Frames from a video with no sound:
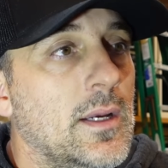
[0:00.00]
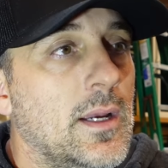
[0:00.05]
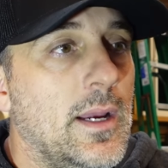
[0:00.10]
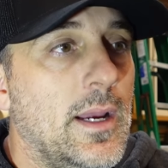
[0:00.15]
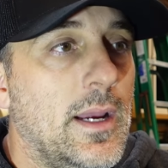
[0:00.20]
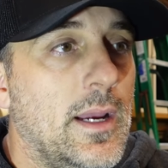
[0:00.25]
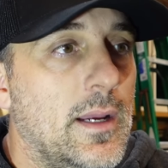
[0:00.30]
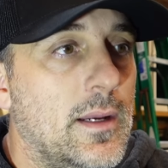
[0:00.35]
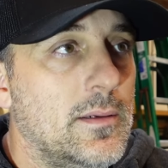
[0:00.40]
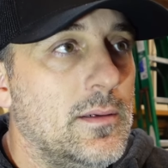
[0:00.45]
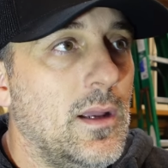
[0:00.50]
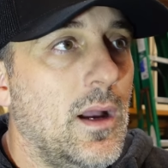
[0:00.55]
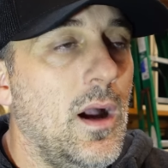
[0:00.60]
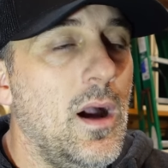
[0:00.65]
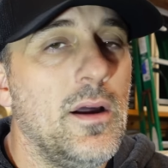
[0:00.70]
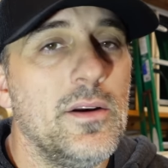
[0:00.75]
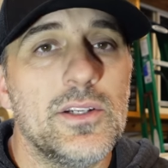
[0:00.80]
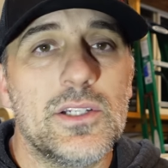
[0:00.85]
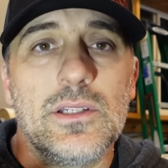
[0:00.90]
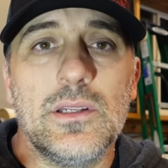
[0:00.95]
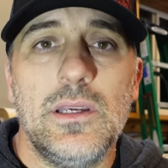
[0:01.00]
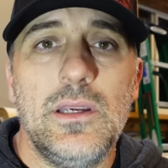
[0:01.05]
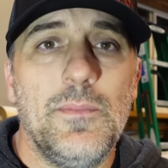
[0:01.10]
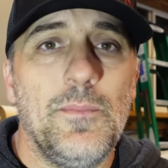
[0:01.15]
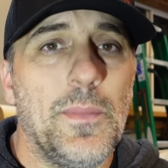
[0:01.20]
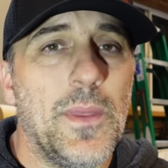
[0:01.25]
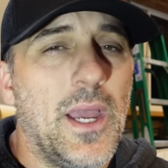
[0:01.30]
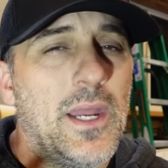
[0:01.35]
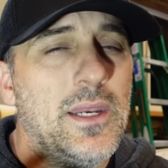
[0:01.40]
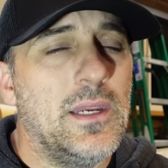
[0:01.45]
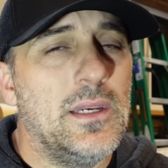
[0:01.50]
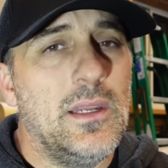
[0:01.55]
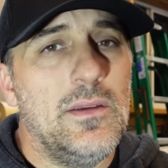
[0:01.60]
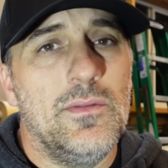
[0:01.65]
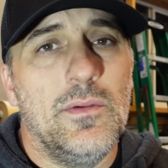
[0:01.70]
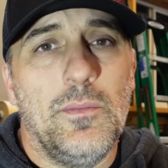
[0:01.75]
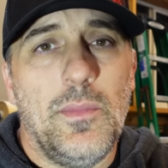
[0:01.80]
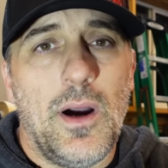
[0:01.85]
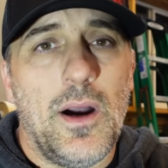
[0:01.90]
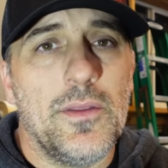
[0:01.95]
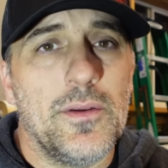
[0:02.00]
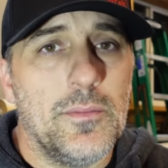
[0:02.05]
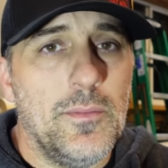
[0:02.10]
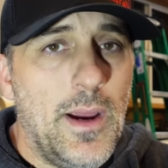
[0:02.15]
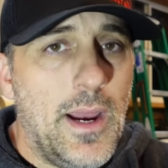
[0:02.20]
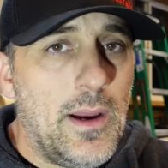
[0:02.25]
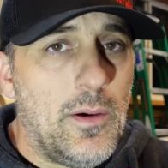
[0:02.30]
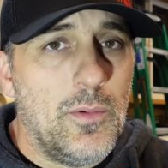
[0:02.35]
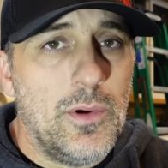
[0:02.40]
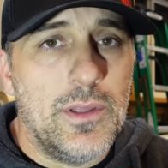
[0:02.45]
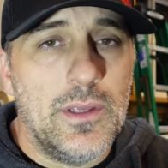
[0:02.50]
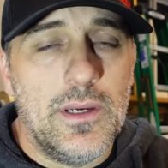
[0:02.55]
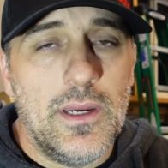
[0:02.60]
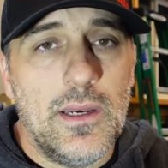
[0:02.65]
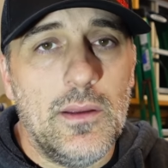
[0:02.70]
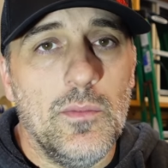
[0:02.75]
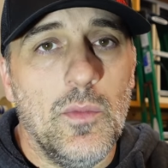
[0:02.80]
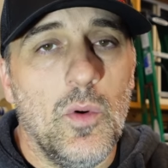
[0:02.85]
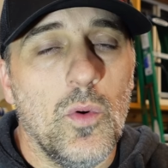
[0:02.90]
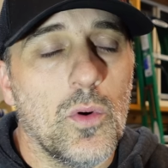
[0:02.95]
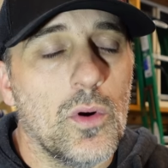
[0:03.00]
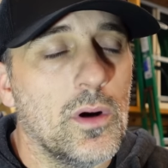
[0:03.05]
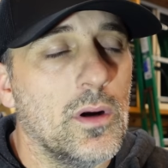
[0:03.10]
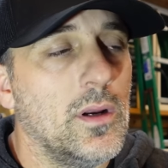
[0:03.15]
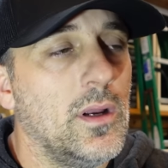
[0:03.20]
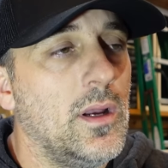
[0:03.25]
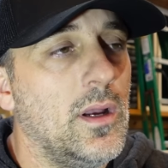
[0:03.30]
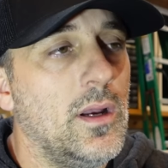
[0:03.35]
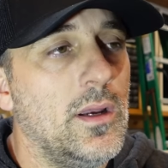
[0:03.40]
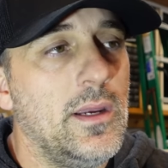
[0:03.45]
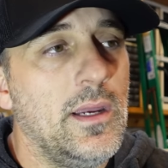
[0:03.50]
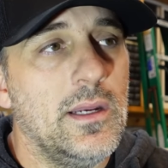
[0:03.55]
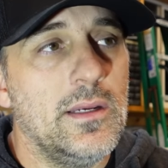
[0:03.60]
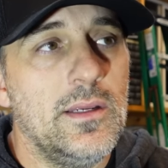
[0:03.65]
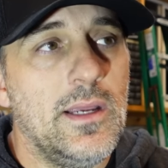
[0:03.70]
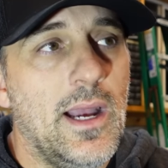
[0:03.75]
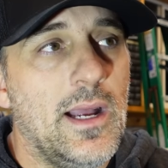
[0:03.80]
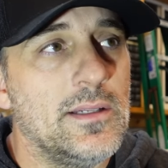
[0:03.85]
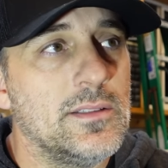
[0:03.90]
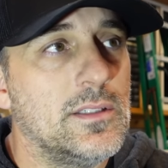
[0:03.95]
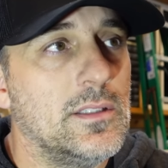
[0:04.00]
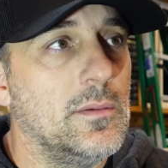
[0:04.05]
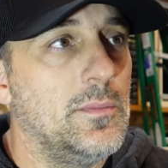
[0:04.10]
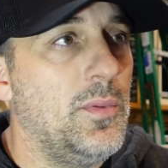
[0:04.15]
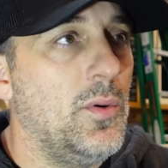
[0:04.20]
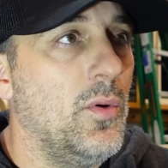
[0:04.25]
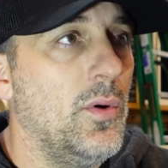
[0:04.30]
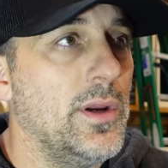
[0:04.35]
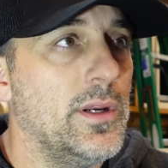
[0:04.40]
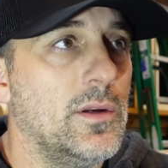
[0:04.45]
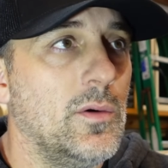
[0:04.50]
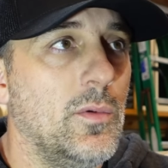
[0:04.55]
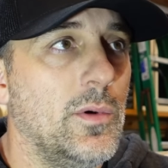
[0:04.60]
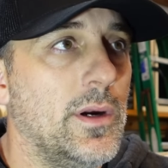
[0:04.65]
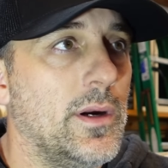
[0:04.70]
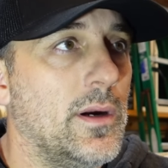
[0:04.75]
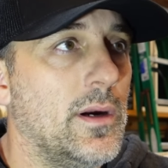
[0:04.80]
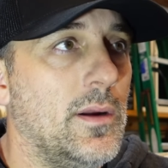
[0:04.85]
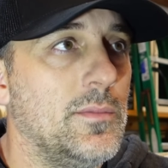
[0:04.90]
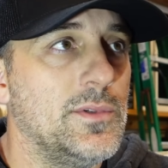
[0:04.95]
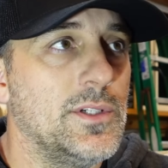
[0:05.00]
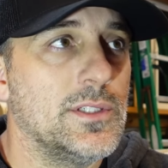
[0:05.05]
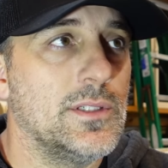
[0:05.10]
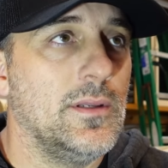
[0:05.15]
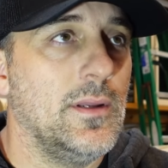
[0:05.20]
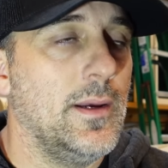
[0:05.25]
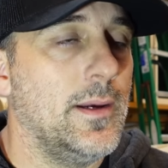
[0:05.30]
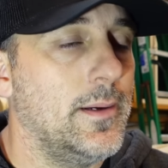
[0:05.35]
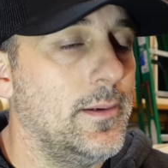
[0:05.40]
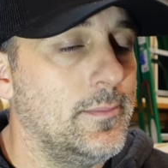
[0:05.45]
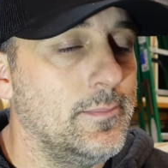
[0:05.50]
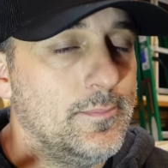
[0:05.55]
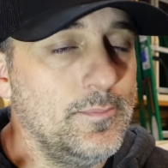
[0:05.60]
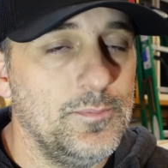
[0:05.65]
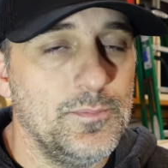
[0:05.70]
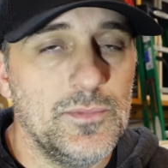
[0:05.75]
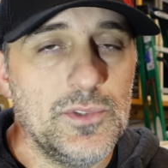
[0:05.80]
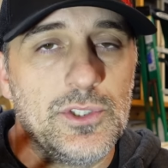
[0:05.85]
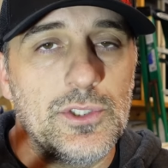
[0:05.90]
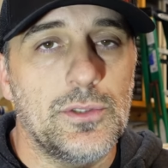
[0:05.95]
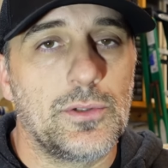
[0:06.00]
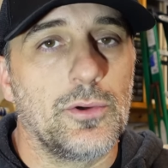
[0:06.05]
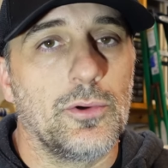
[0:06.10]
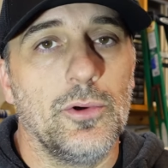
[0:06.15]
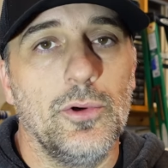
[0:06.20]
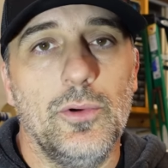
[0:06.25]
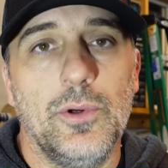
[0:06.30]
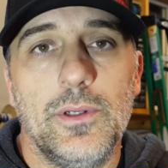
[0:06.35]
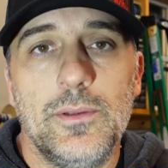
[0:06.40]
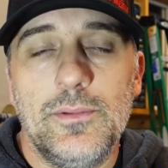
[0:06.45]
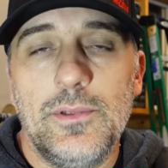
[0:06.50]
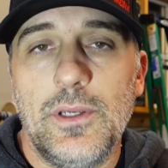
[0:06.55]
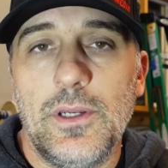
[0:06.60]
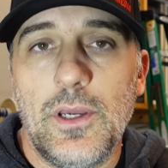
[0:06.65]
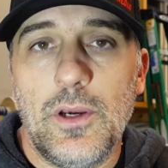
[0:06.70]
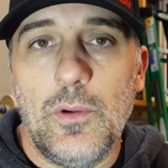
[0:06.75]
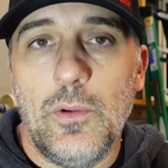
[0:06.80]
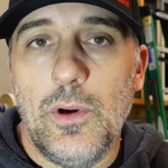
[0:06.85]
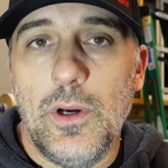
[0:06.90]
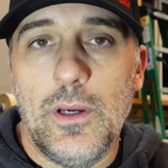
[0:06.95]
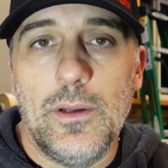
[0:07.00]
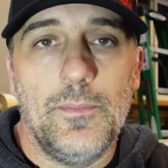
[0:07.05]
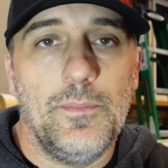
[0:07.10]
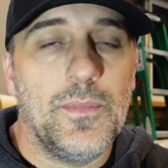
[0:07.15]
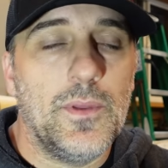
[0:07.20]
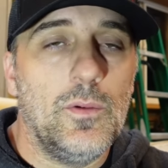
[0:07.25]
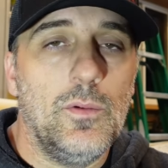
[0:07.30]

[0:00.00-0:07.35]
And honestly, I didn't even bother Matt with it anymore. Uh, it had gotten to the point to where I'm just like, screw it. You know what?